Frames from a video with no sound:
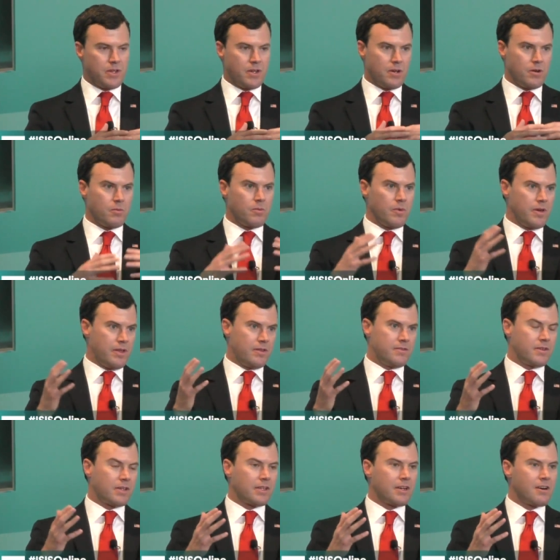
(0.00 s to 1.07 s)
you know,
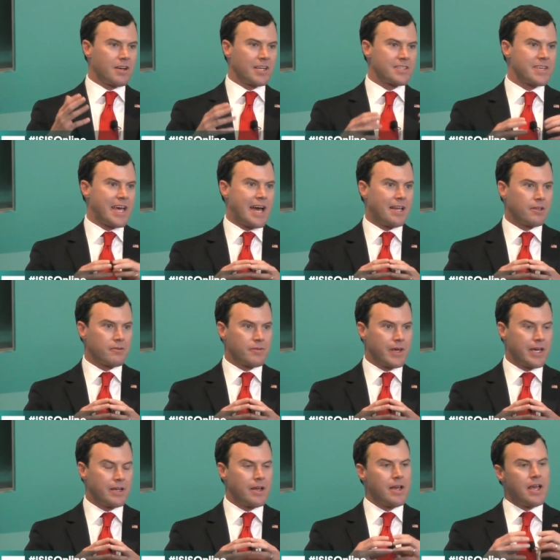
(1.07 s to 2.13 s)
declaring its
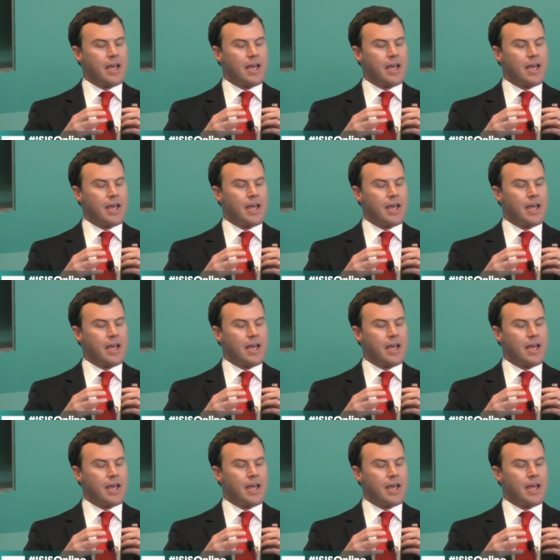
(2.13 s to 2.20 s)
caliphate.